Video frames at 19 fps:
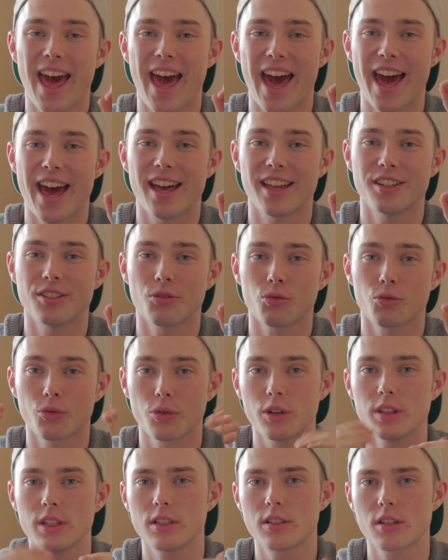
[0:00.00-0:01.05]
and
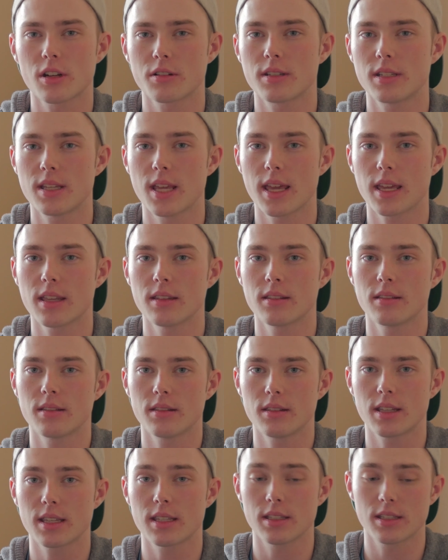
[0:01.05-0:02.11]
really start to take
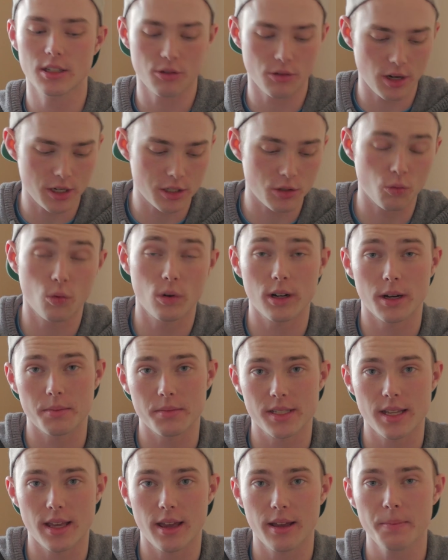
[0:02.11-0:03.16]
into consideration what I'm
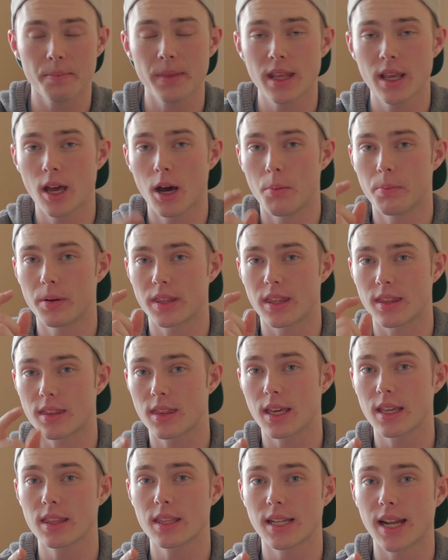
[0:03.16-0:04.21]
saying. But the
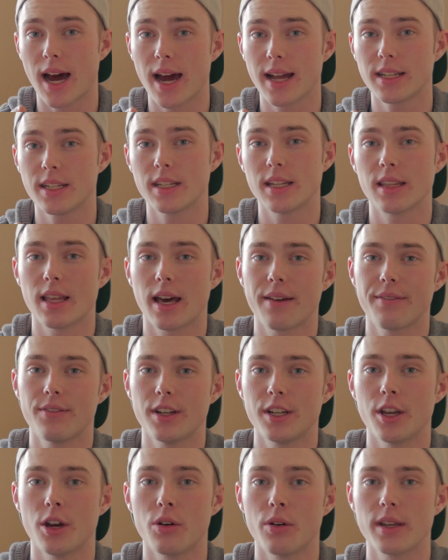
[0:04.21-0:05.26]
thing that I did in that
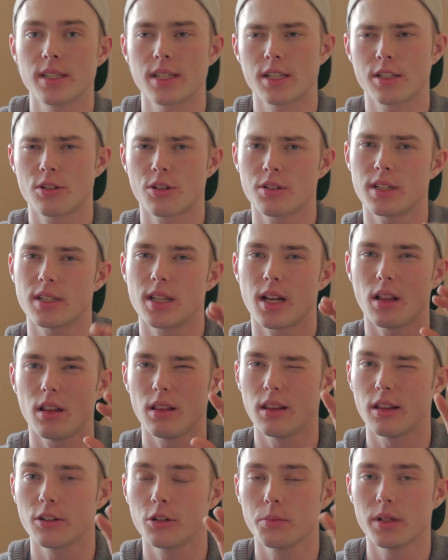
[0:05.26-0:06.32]
video is I started to tell a
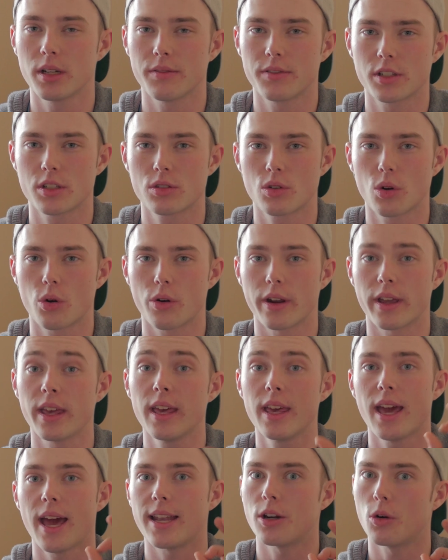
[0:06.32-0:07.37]
little bit of a story,
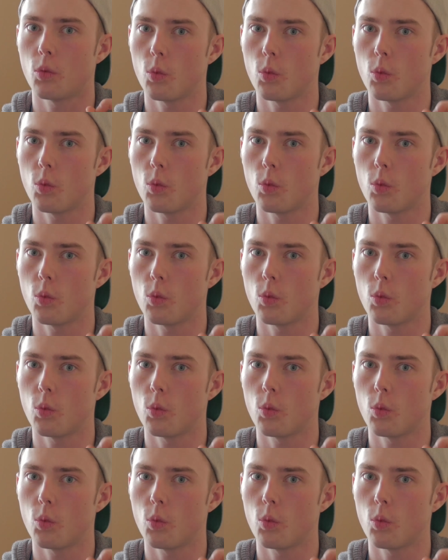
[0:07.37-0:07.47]
and it